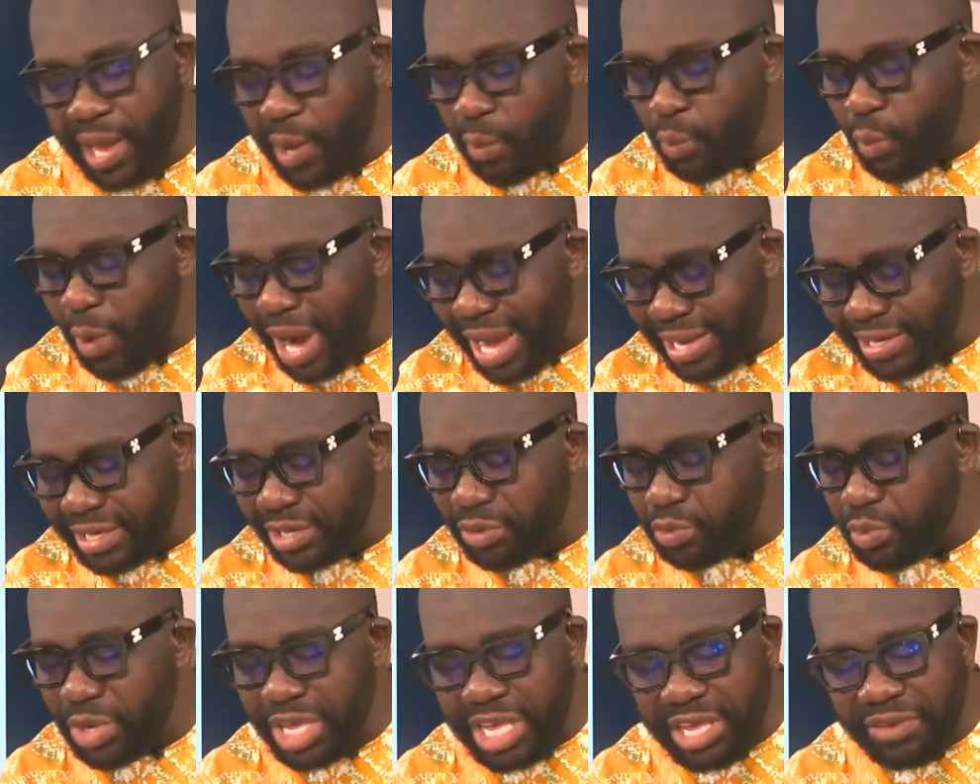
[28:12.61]
Why
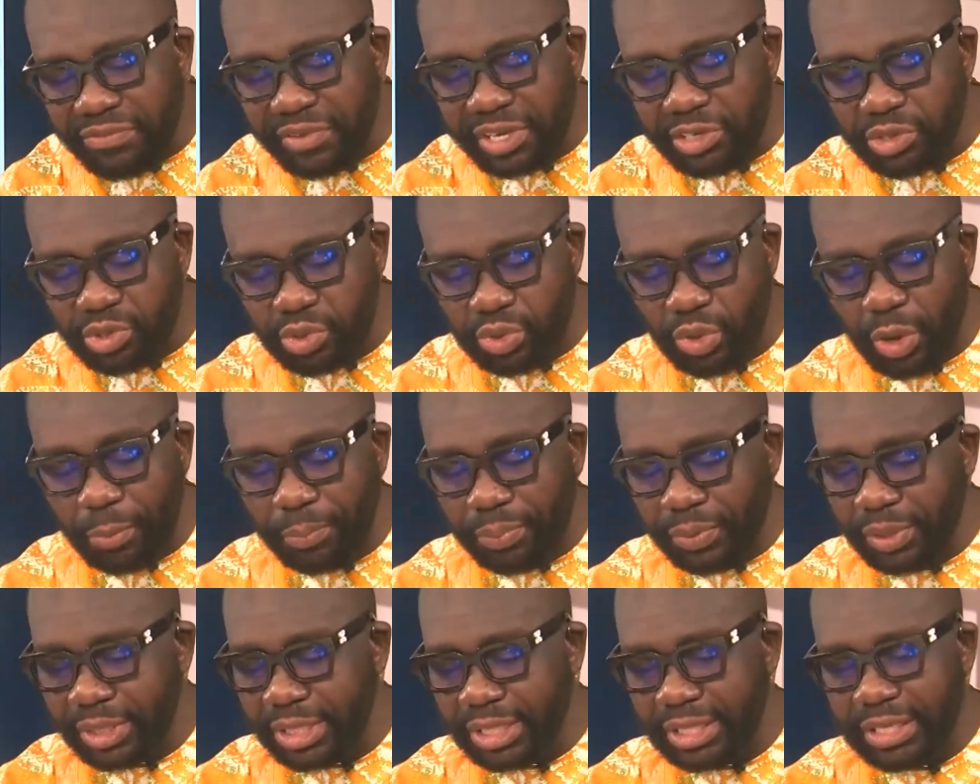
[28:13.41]
did we even
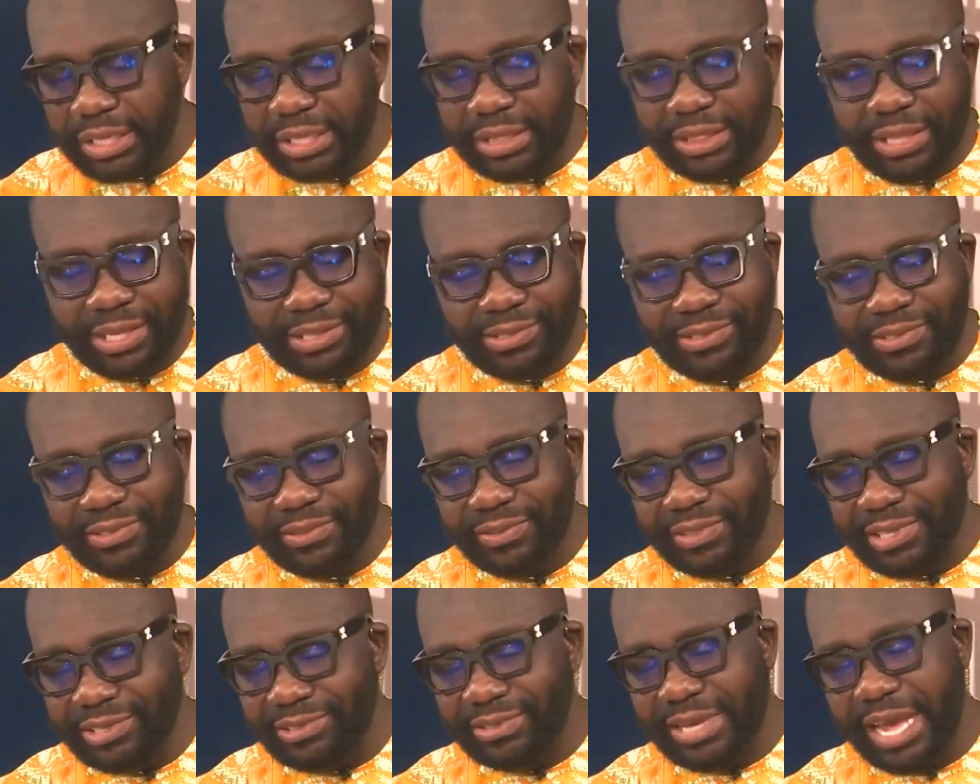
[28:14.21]
stop this
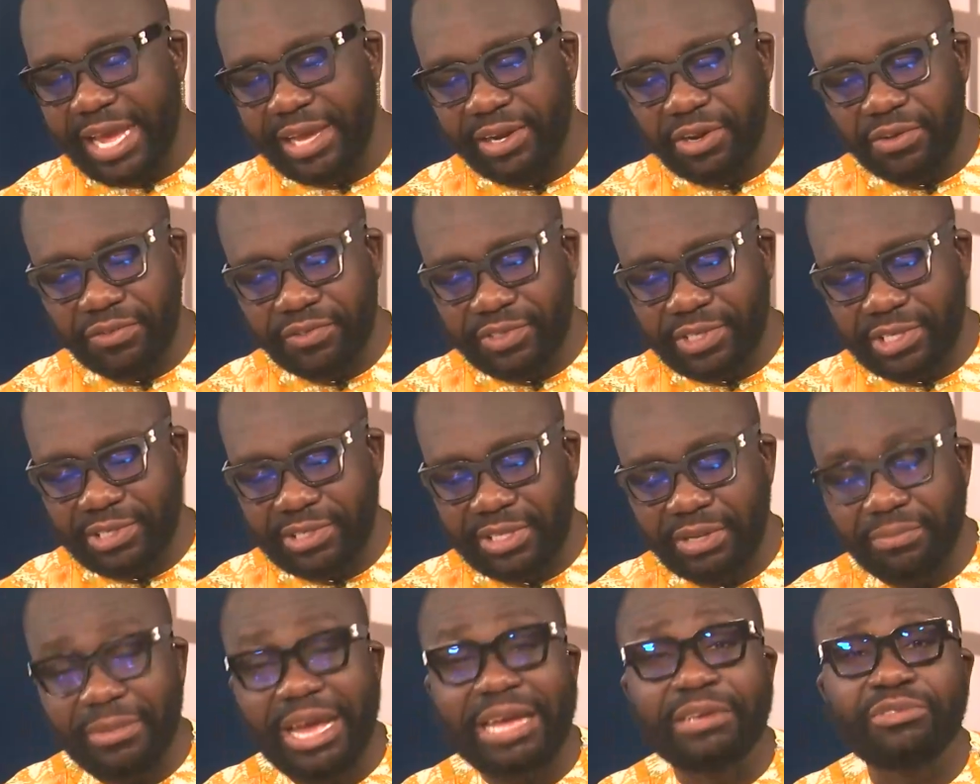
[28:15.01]
this kind of
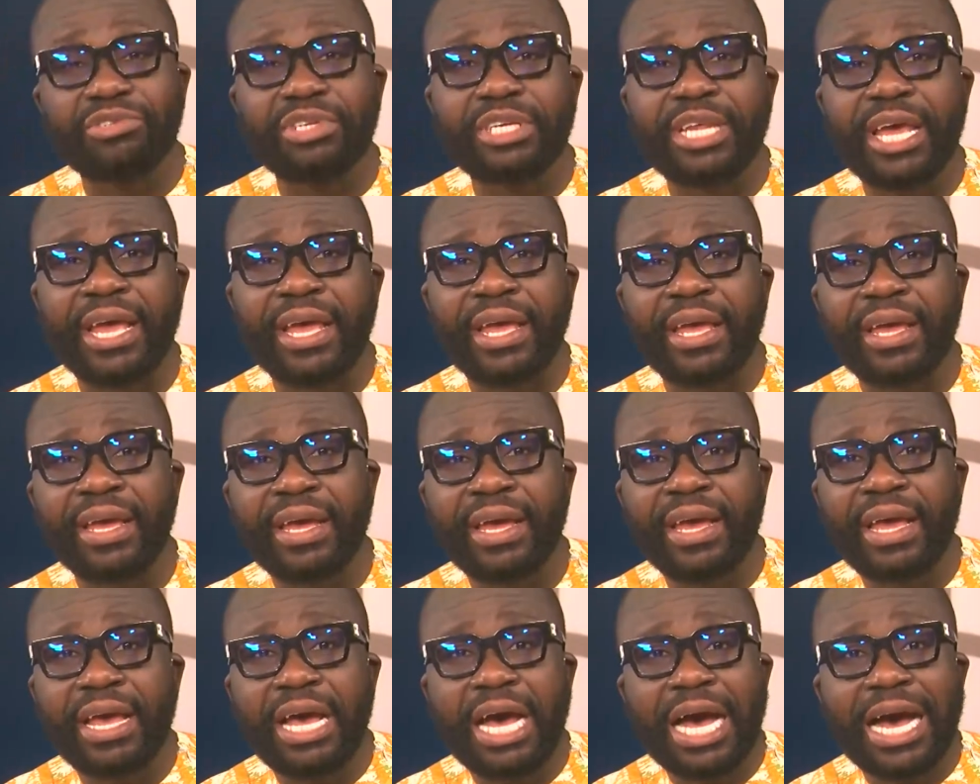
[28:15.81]
system? And today,
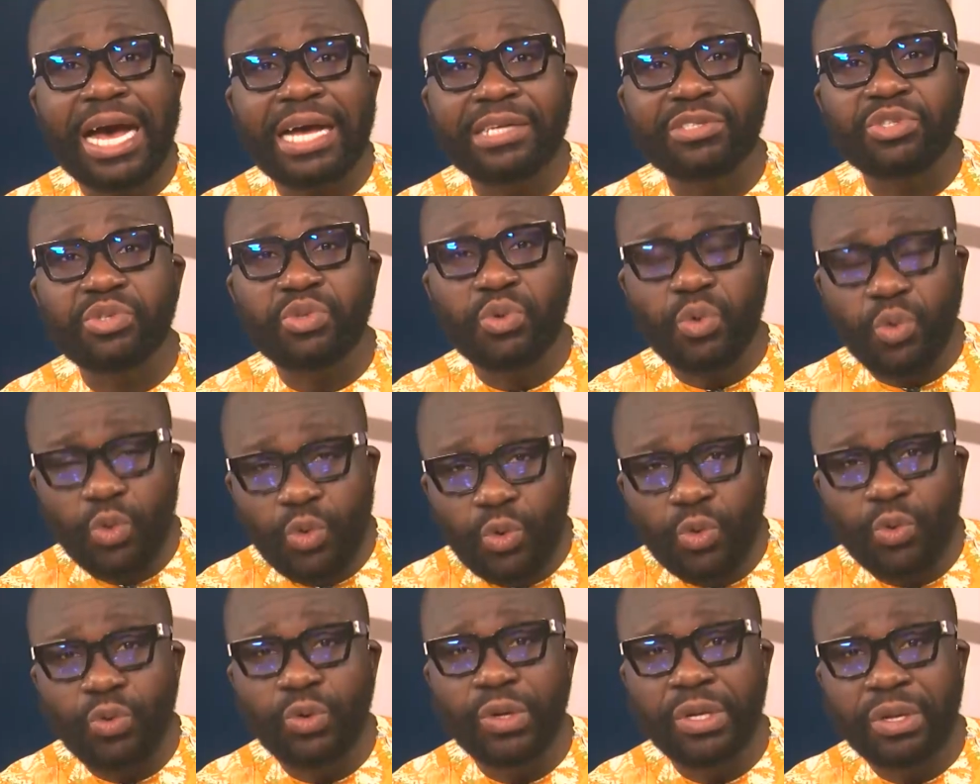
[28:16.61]
our
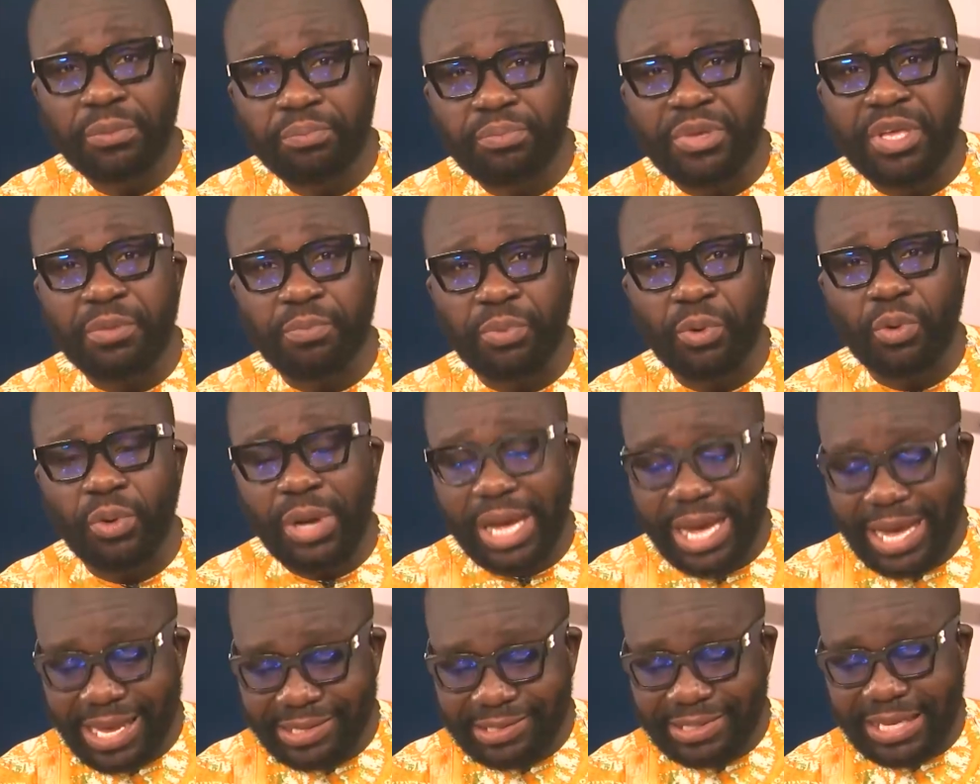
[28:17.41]
school people,
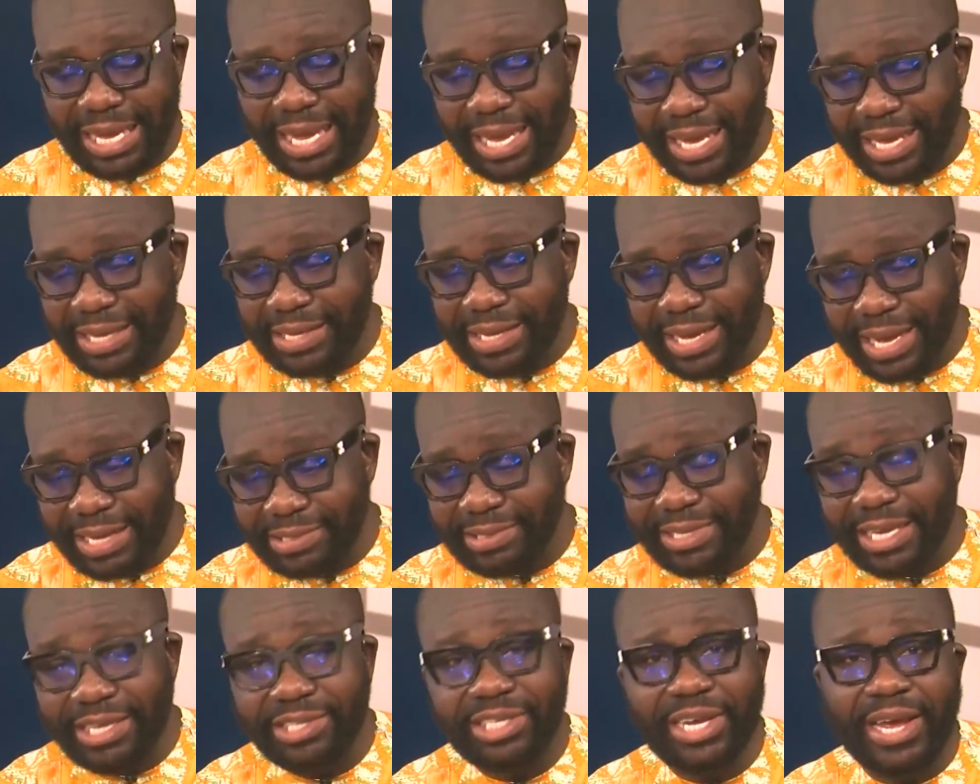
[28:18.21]
S uh,
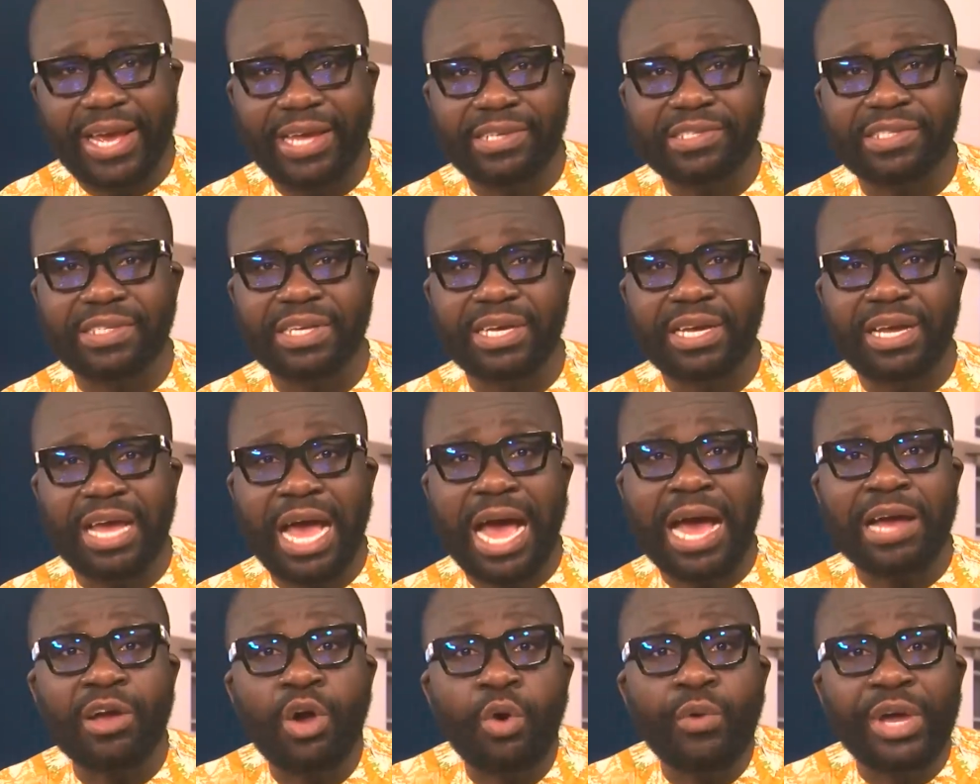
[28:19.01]
S H S, SHS,
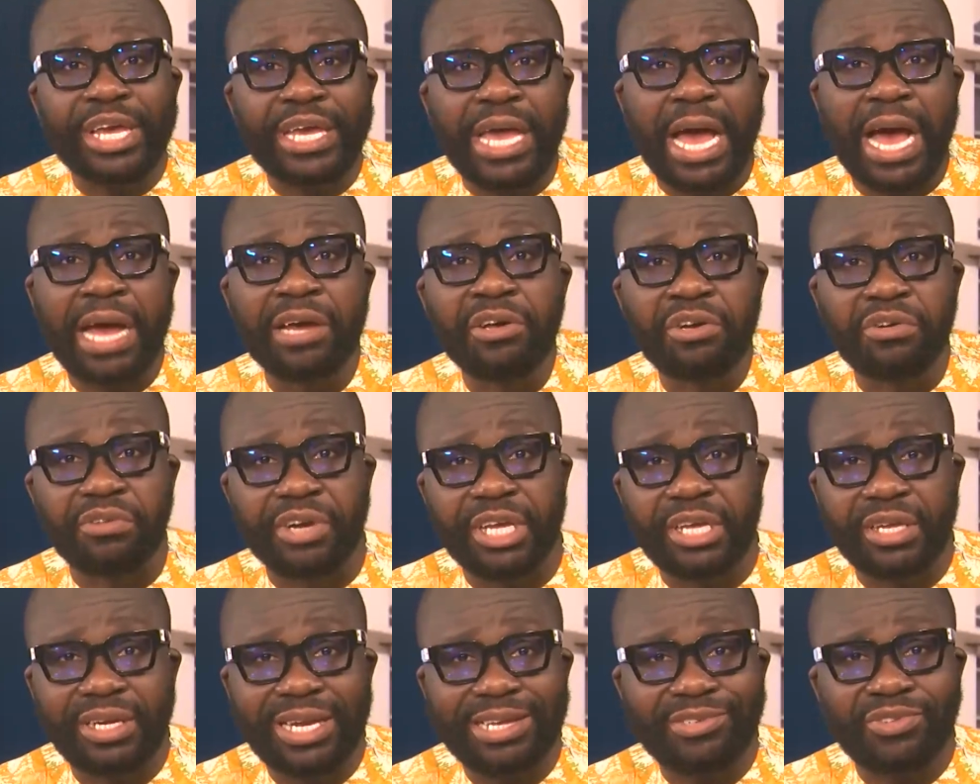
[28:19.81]
are going
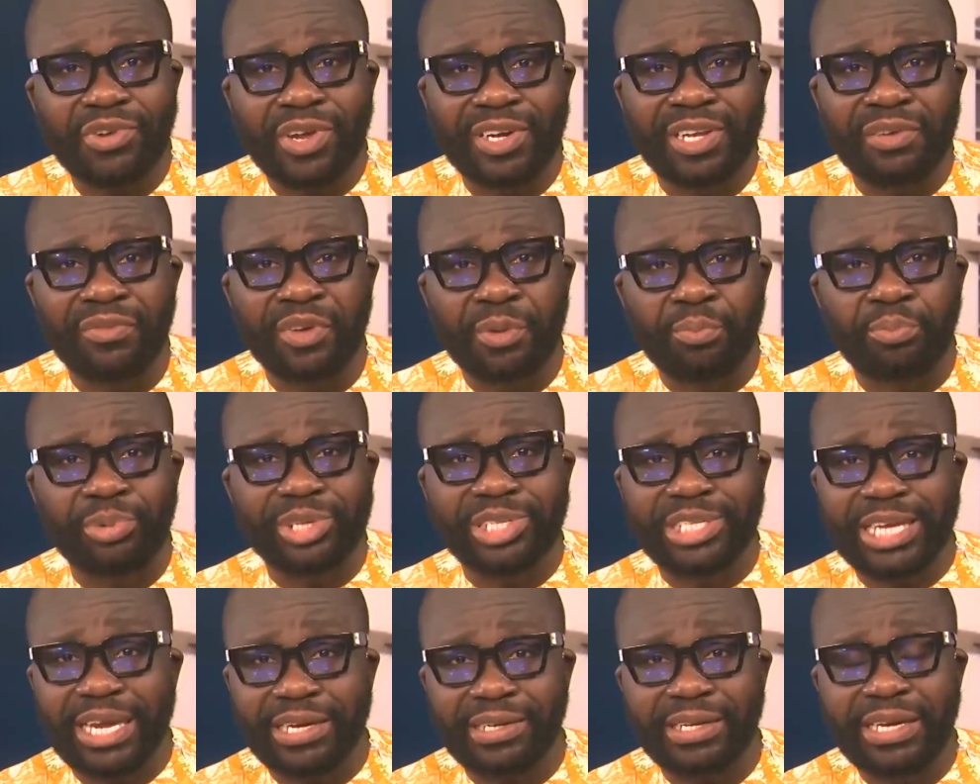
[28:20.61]
hungry. Let's not even
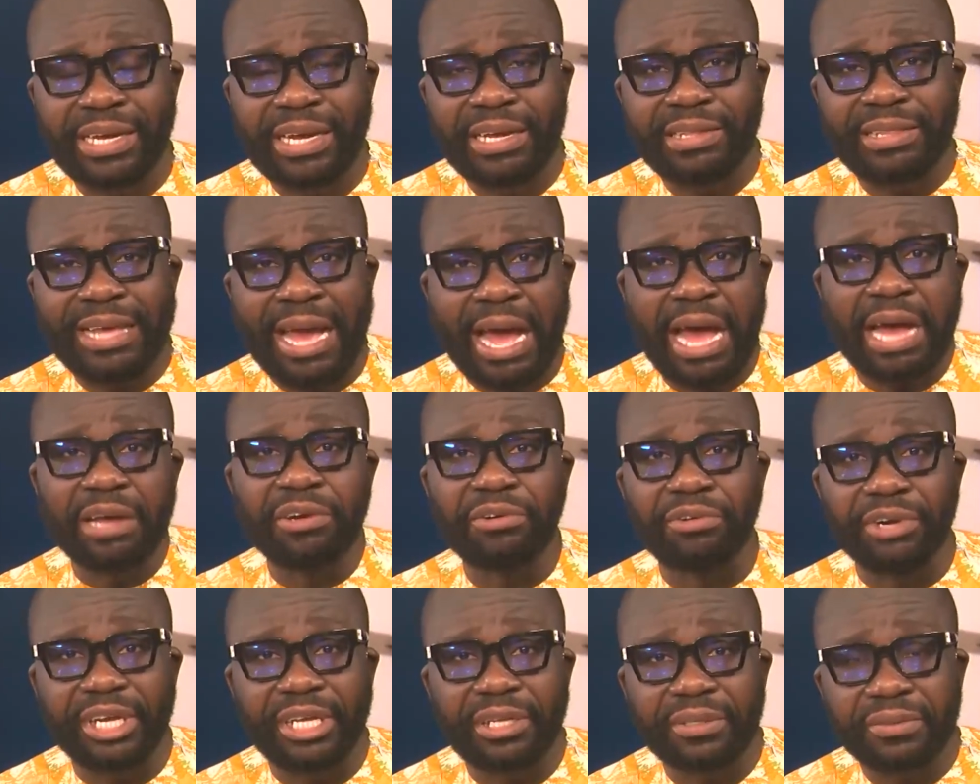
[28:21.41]
pretend they are
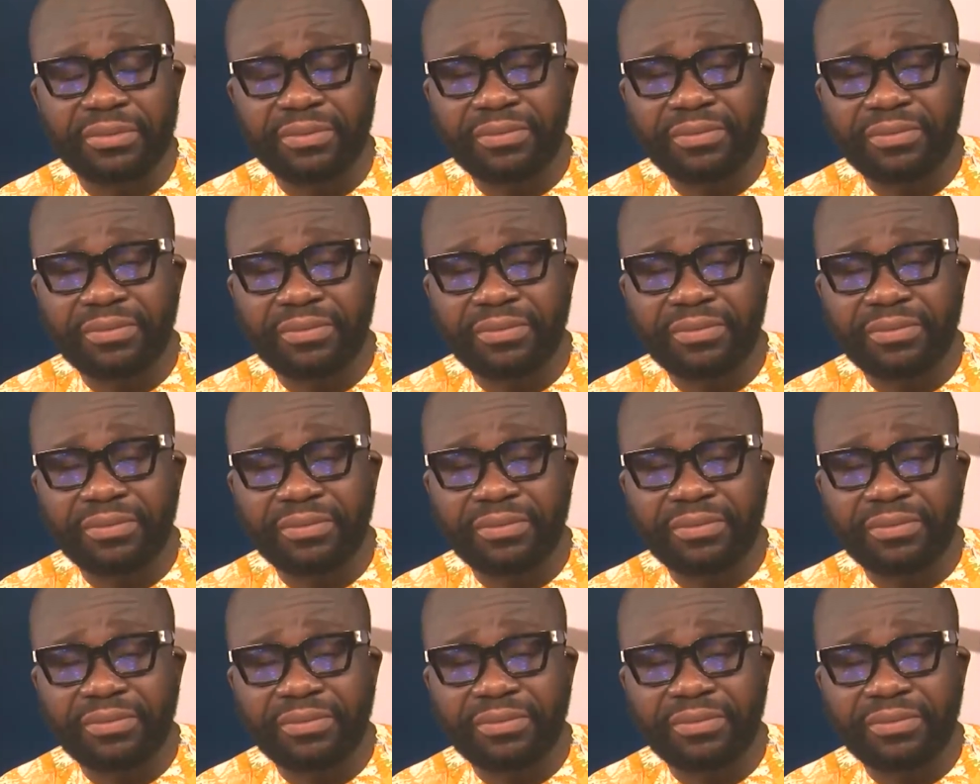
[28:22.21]
hungry.